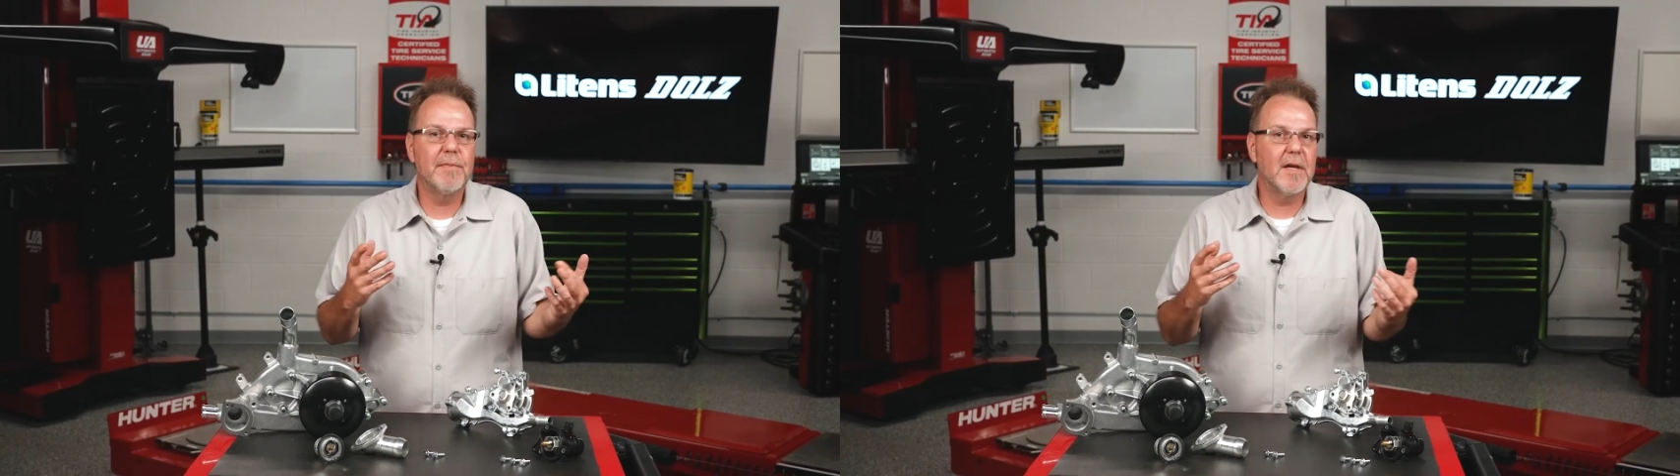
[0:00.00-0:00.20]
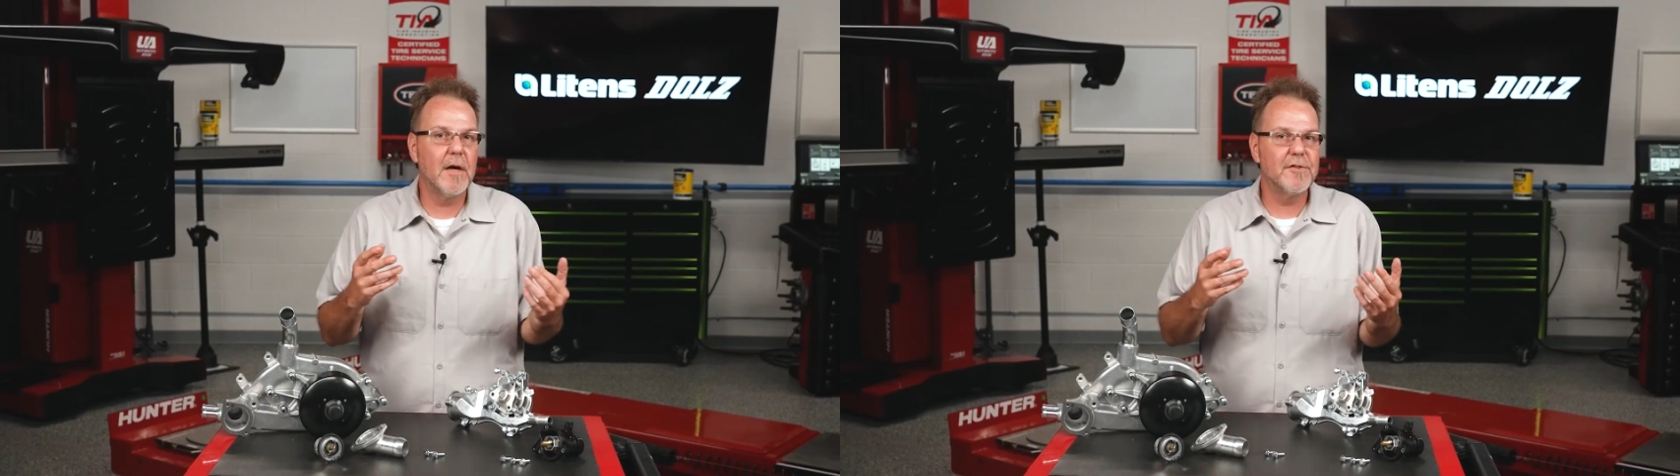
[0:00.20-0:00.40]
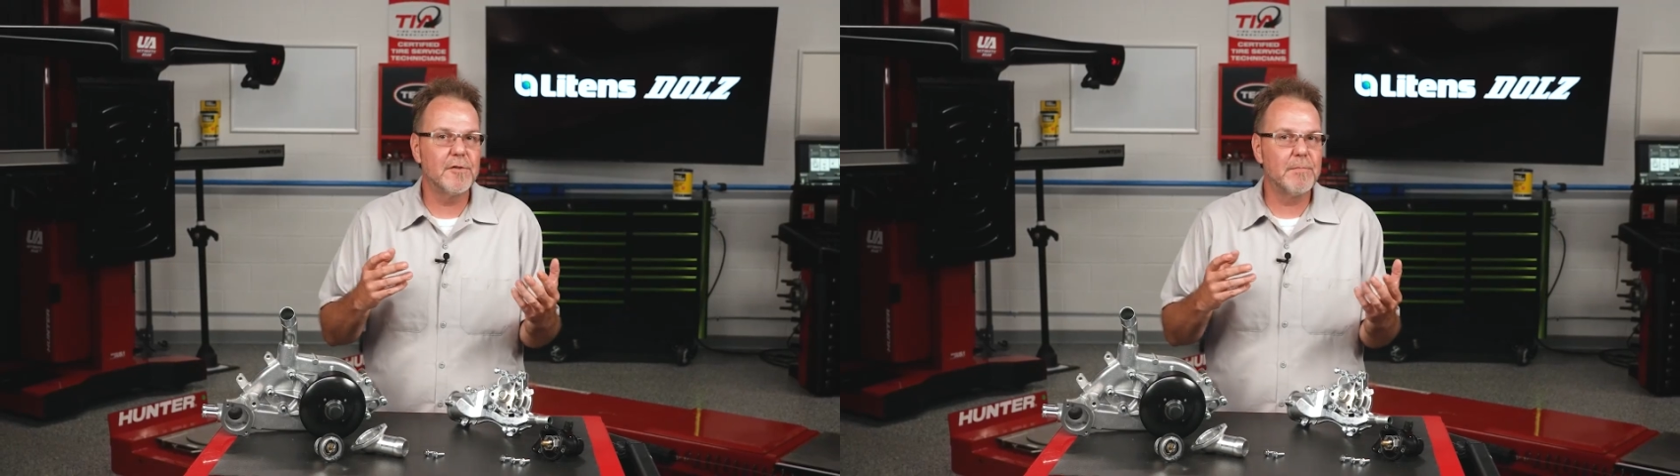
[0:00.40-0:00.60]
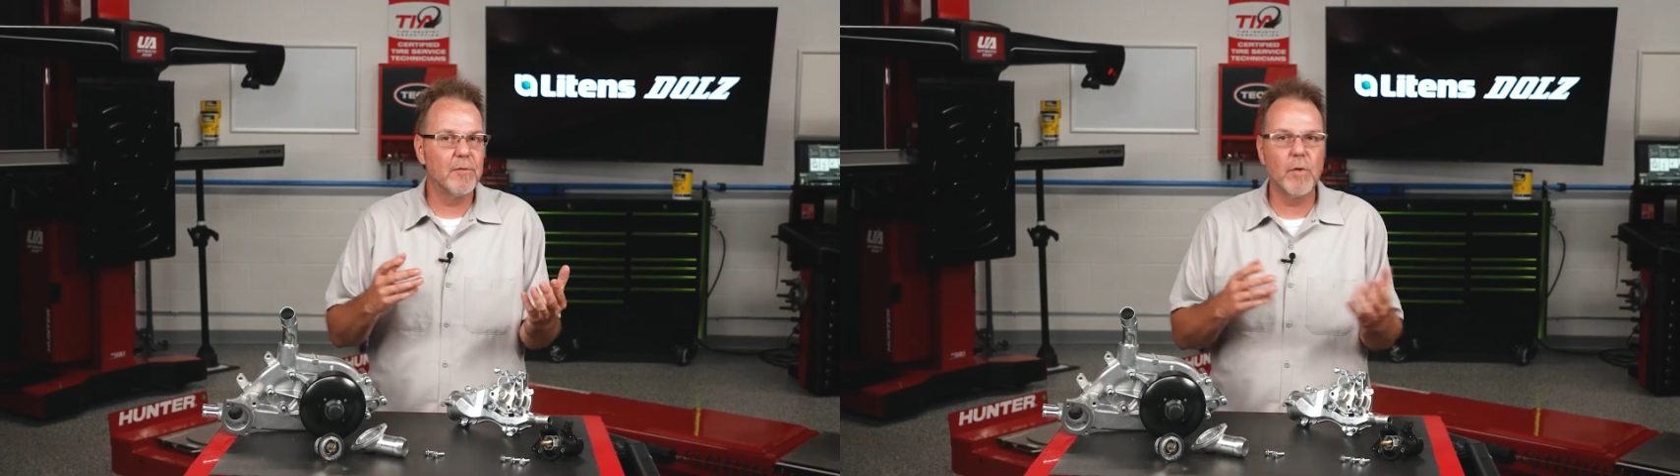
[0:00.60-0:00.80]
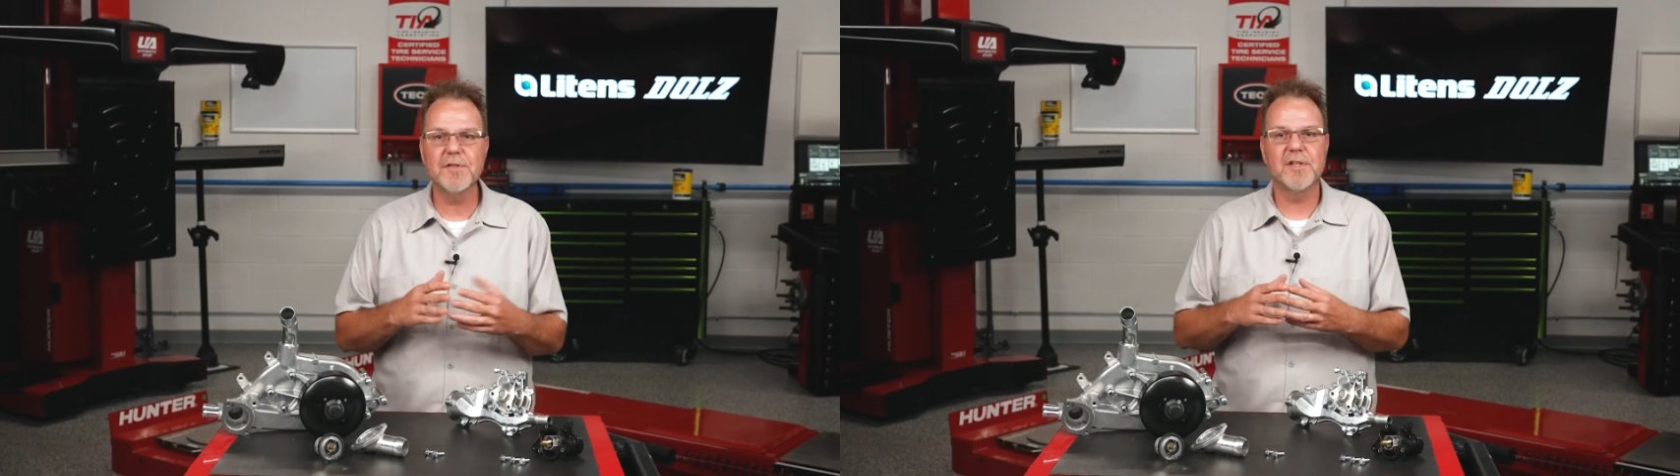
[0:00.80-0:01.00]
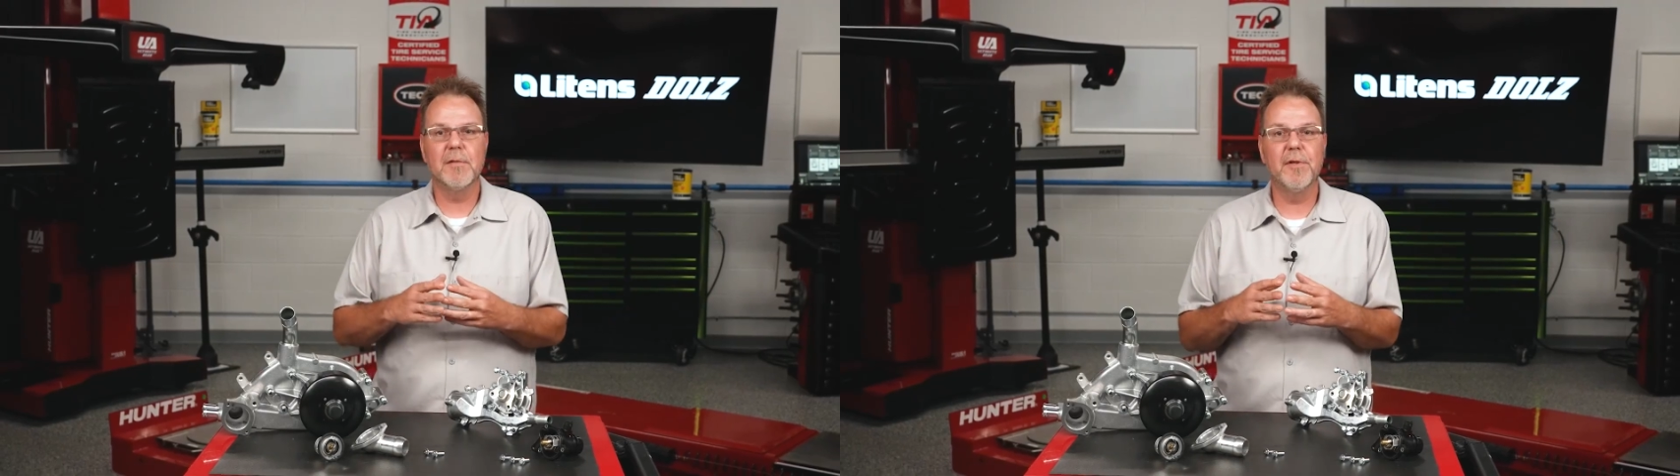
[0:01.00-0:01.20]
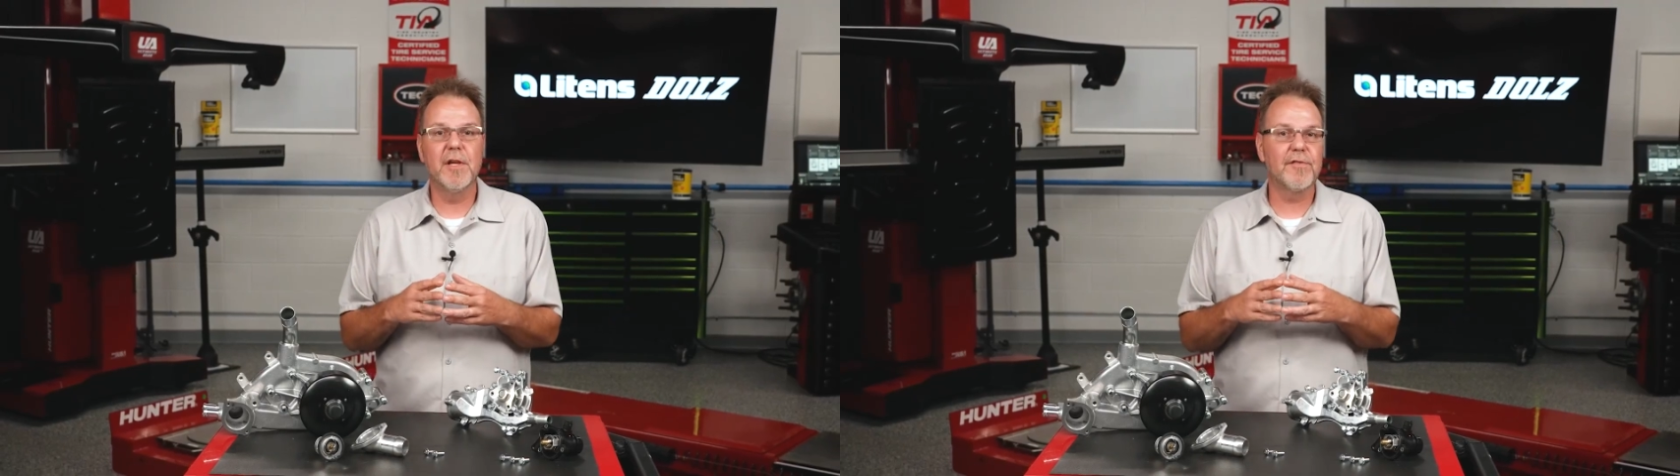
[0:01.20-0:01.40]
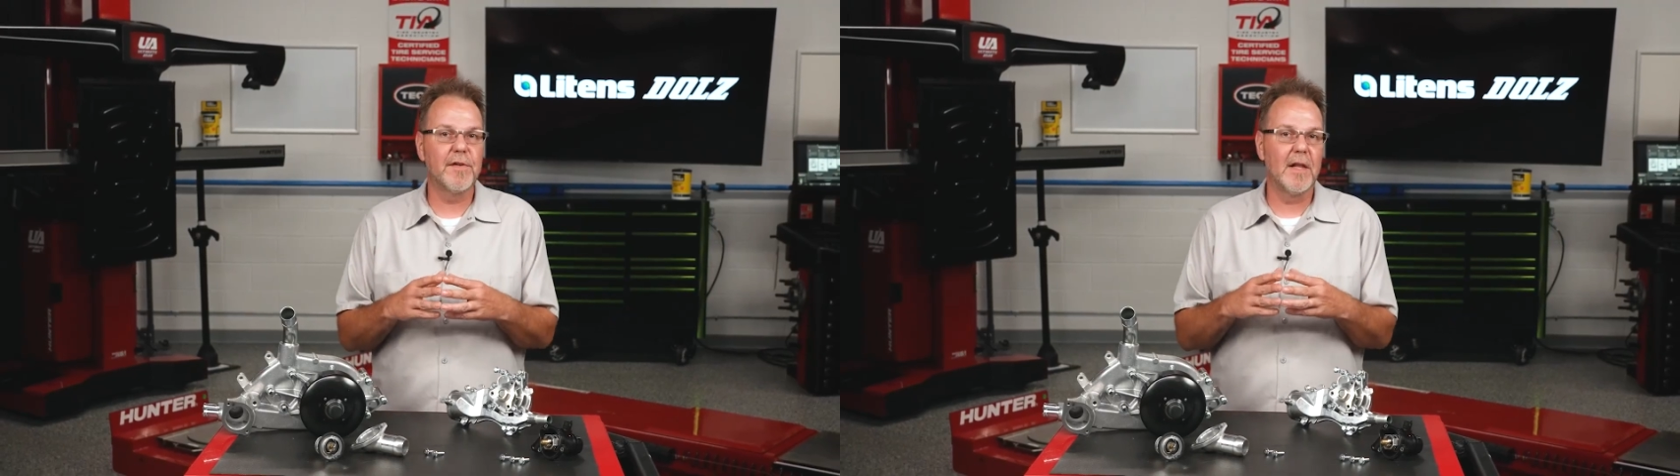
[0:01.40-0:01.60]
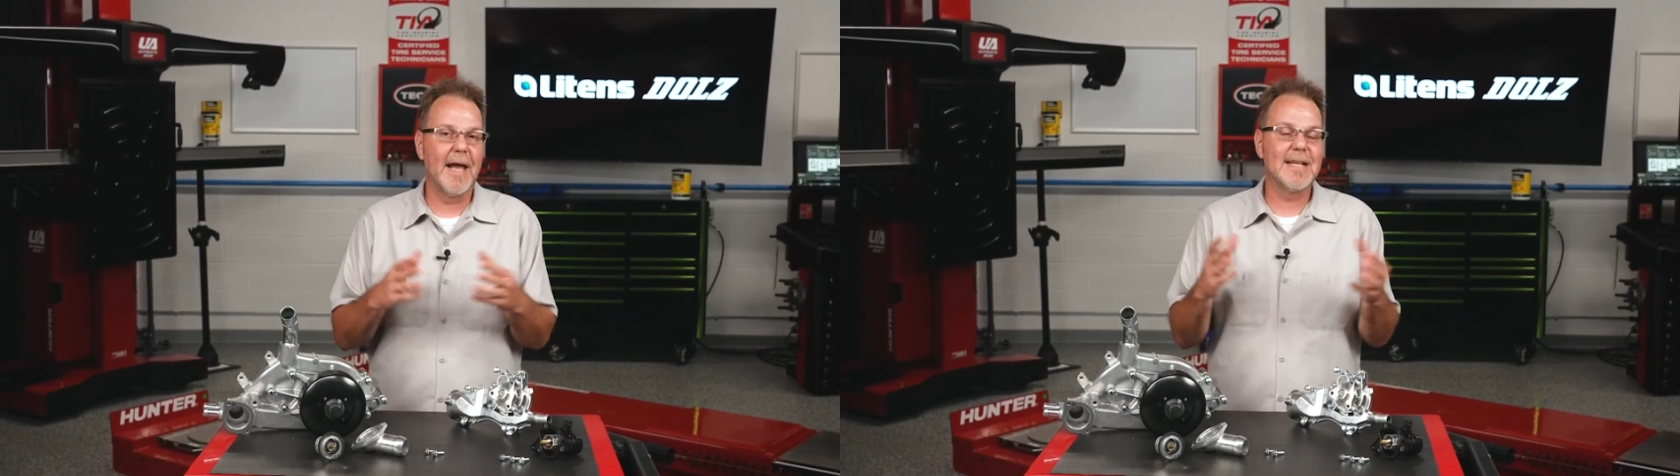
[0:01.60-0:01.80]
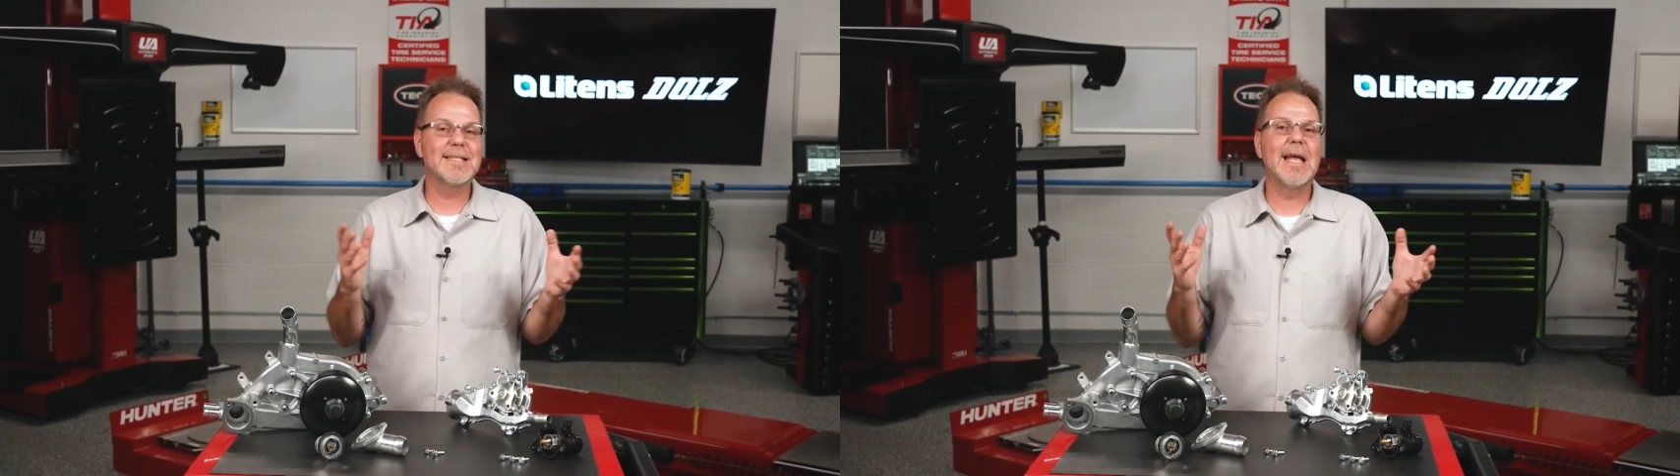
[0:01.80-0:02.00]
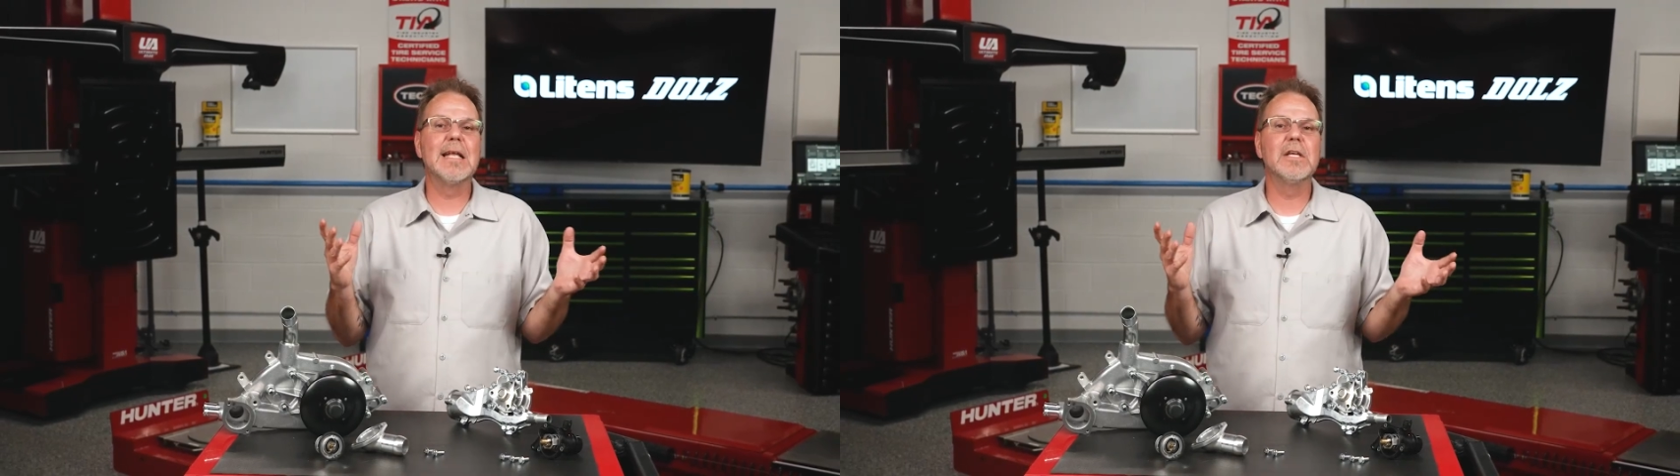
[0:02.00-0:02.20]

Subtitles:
because it's been rusted in place for the last 10